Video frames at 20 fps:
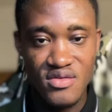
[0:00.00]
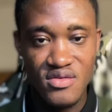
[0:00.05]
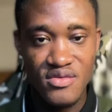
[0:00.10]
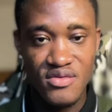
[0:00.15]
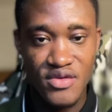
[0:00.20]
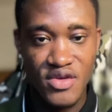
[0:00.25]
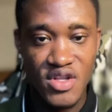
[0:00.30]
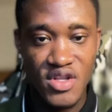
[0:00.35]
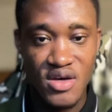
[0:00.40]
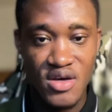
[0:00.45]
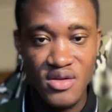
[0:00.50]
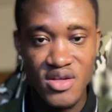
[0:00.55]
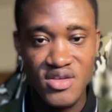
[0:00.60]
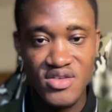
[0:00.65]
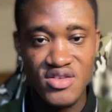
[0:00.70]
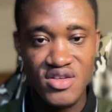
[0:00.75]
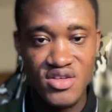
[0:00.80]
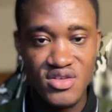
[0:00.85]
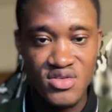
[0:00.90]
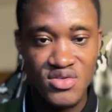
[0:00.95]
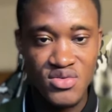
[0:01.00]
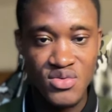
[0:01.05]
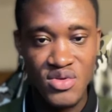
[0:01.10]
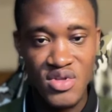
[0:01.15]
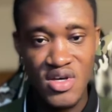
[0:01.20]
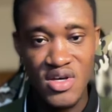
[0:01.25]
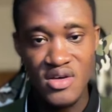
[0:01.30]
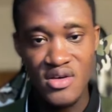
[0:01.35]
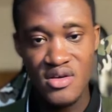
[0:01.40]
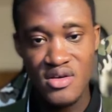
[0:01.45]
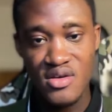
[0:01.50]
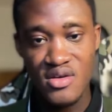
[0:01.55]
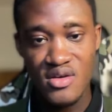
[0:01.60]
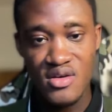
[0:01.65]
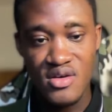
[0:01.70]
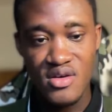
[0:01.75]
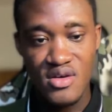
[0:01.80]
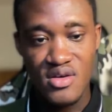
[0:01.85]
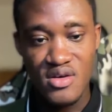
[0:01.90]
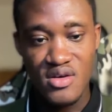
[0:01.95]
For now, let's just do that.
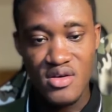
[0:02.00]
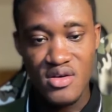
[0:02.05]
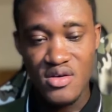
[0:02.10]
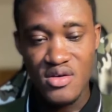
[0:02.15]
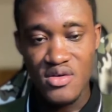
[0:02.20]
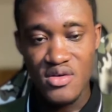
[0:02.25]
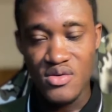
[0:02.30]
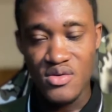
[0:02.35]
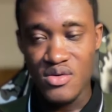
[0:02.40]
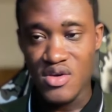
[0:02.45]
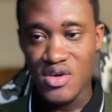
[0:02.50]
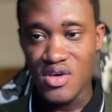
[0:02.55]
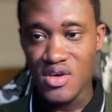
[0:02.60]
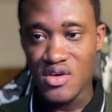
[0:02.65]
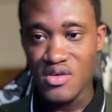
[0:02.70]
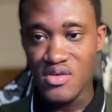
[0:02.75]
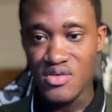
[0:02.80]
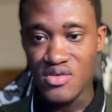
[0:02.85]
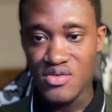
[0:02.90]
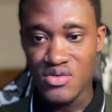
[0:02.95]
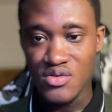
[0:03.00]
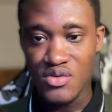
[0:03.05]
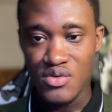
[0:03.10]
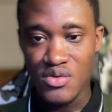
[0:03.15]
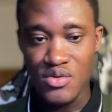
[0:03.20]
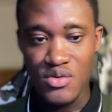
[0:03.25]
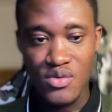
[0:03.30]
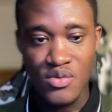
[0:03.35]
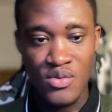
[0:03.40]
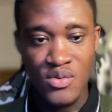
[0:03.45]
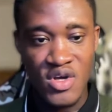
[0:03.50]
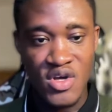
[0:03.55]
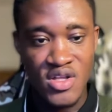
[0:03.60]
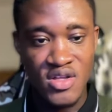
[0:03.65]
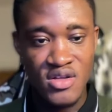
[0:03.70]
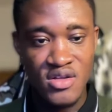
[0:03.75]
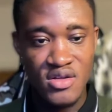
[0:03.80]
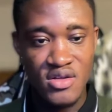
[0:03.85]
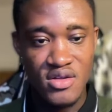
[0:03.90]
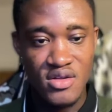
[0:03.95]
Okay, so
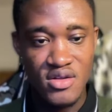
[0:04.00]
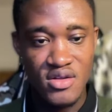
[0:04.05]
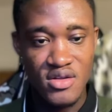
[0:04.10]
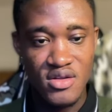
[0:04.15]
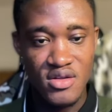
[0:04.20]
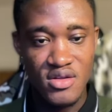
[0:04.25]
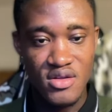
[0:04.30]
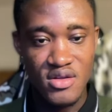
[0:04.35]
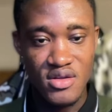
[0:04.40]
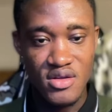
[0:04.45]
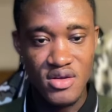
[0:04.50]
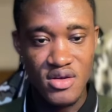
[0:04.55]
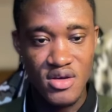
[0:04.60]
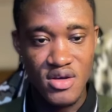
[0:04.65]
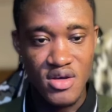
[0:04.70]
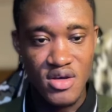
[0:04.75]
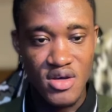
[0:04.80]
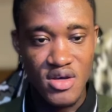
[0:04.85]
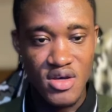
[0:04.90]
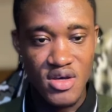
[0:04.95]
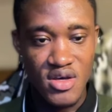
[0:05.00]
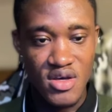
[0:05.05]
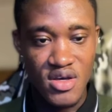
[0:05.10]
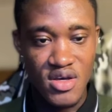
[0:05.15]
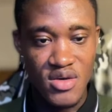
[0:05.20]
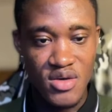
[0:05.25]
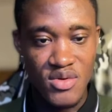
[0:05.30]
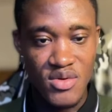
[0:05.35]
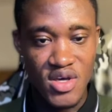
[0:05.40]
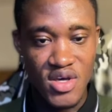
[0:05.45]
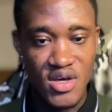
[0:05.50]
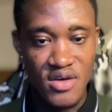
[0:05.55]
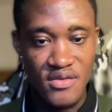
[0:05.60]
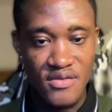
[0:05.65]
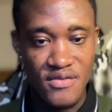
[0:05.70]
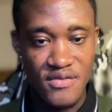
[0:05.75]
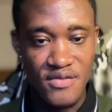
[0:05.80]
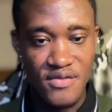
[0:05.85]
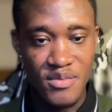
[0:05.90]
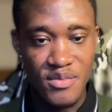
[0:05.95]
1, and we have
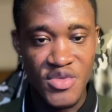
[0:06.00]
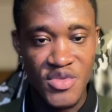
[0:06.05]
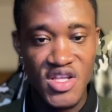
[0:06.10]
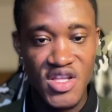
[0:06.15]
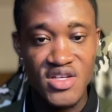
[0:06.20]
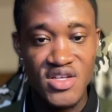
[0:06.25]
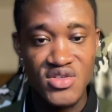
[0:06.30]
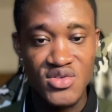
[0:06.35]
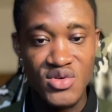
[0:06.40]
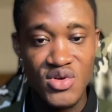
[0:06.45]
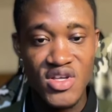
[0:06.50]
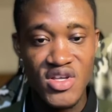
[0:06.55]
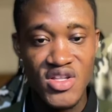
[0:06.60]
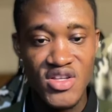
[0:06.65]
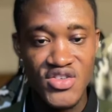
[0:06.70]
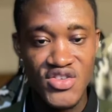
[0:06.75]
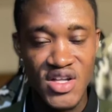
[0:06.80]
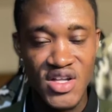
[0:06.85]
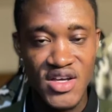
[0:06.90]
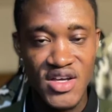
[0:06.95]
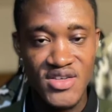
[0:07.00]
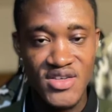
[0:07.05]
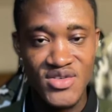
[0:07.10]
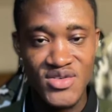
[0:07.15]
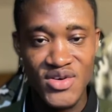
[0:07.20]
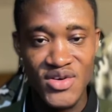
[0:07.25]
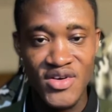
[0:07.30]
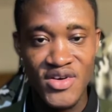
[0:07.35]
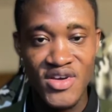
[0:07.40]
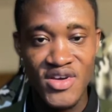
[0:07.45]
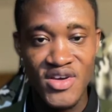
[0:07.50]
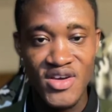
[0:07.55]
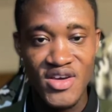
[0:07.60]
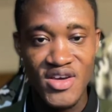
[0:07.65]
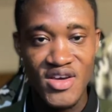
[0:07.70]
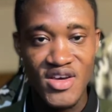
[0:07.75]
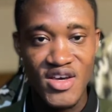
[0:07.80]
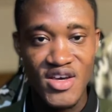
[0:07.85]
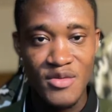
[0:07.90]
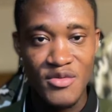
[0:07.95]
pin is not initialized, sorry,
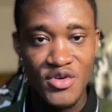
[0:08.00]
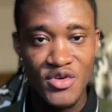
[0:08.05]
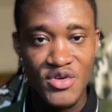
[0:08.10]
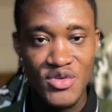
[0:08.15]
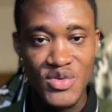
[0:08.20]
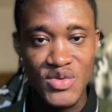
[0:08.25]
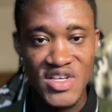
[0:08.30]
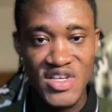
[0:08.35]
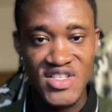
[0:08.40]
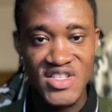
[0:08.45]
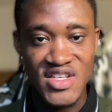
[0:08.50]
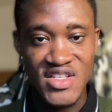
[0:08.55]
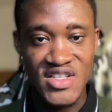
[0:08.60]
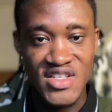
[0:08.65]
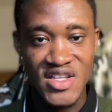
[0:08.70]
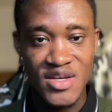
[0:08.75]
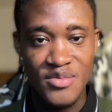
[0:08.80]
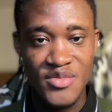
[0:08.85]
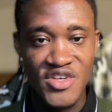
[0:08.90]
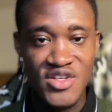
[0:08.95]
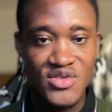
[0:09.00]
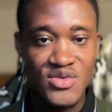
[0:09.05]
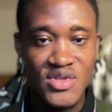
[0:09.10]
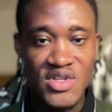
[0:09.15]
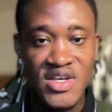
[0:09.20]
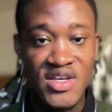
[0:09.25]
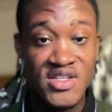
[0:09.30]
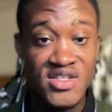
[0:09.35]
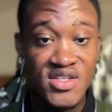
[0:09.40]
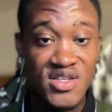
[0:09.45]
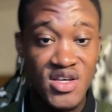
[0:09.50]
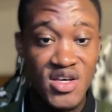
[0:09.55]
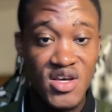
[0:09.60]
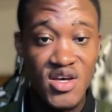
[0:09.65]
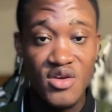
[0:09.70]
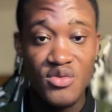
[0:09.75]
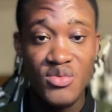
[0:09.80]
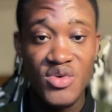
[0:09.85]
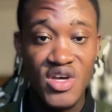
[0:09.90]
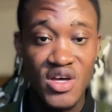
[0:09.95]
because we are setting the pin to late.
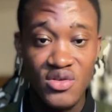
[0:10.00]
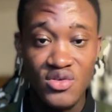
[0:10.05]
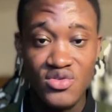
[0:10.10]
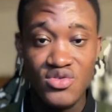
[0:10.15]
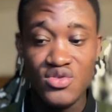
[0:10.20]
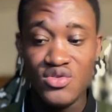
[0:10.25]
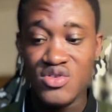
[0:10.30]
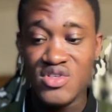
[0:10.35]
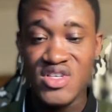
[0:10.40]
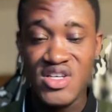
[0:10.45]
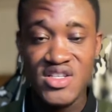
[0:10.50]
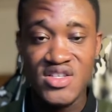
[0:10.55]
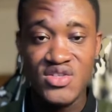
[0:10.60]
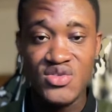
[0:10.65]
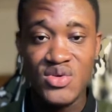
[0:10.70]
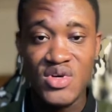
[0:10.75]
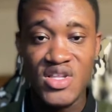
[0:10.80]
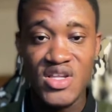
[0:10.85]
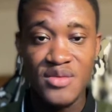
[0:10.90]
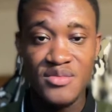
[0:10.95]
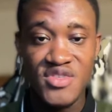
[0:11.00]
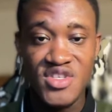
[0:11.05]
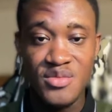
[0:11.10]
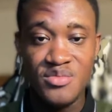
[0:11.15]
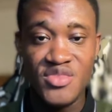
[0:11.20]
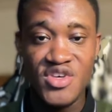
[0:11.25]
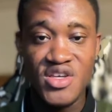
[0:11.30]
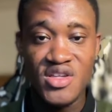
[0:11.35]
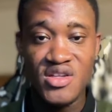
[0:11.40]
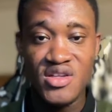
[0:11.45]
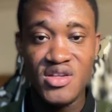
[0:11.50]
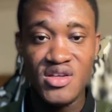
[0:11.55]
We can also set it to an empty pin.